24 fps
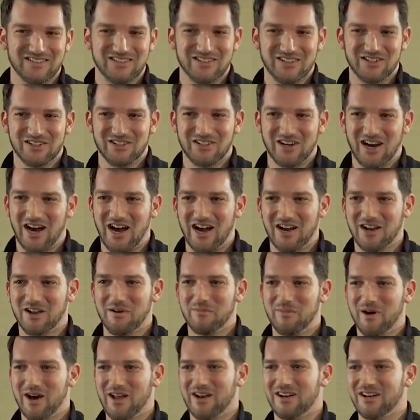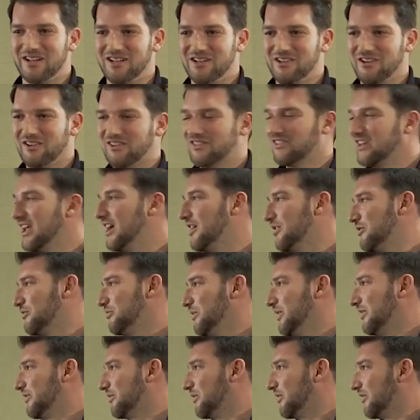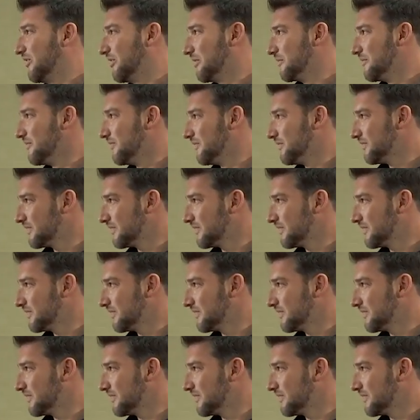you're a hot commodity. You're a scarce resource.